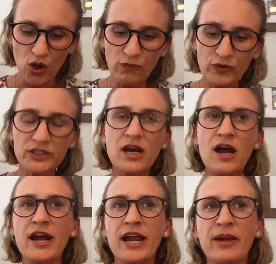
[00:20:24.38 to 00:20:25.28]
over
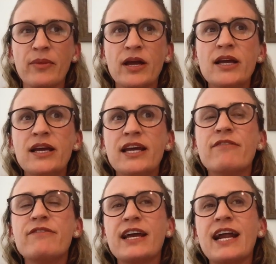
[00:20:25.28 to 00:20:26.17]
time
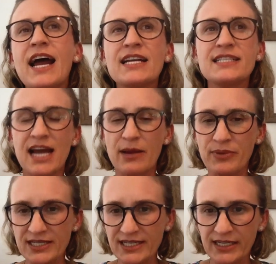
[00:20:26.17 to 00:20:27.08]
if that has
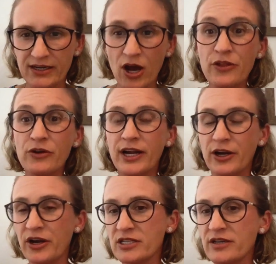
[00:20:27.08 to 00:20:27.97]
happened in other
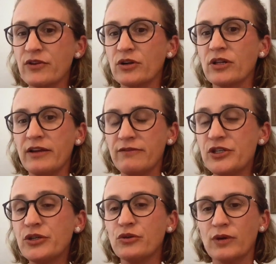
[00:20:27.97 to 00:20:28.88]
areas of their life
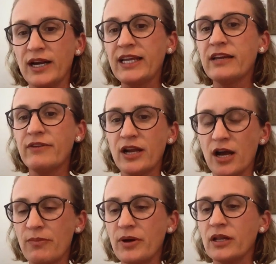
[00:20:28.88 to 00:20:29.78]
too, right? Giving
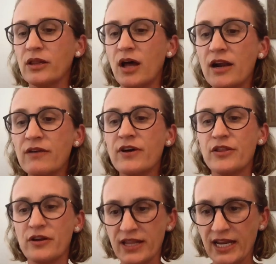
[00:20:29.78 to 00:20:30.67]
up a lot of
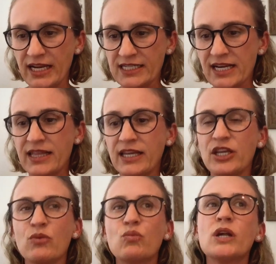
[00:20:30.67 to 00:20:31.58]
other things. I
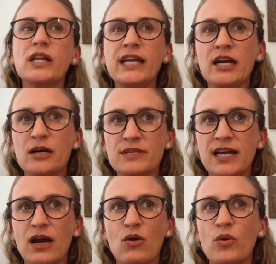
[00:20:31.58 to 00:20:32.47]
think it really comes
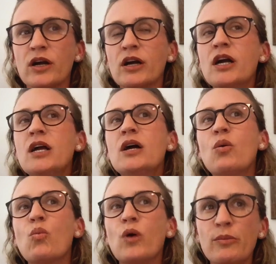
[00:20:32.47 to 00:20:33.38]
out where
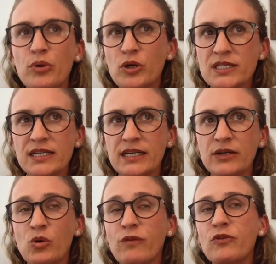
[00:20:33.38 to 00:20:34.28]
one
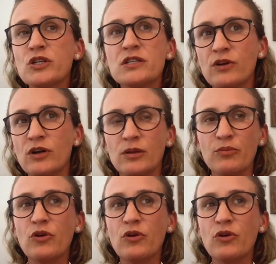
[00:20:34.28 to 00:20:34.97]
person, well, first of all,